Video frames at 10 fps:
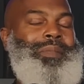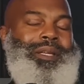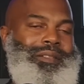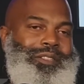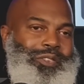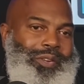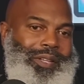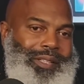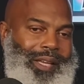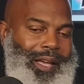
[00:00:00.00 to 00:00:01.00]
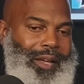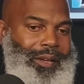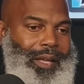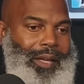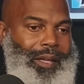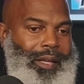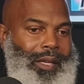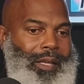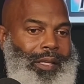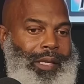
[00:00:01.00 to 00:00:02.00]
Man, it's just crazy how like
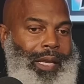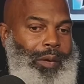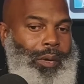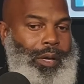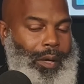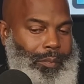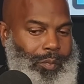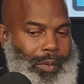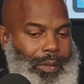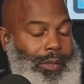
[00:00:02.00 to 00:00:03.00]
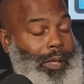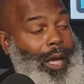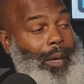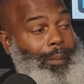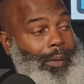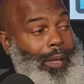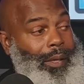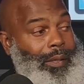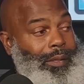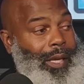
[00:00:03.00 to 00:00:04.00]
that what comes with the job a
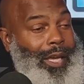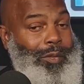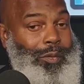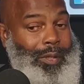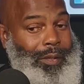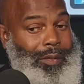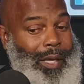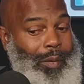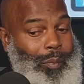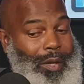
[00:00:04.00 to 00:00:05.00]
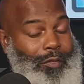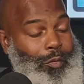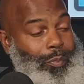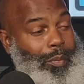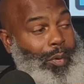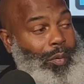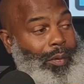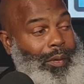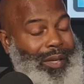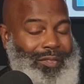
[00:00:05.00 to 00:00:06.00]
lot of the times is like whatever you
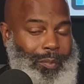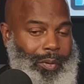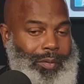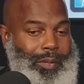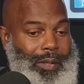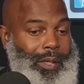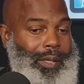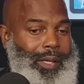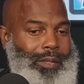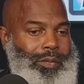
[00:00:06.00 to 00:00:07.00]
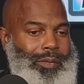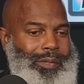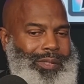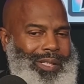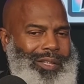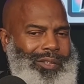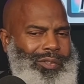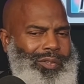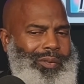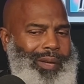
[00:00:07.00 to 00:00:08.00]
promoting. Because if a person looking at you and seeing
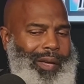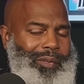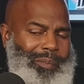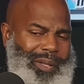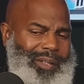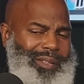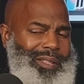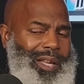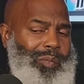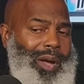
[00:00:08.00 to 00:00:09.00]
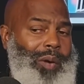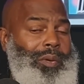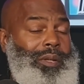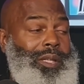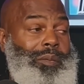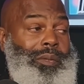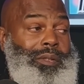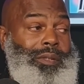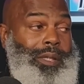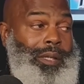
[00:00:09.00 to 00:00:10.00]
you don't got no money, it's like, why I want to deal with
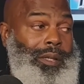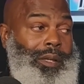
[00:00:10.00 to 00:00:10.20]
this nigga?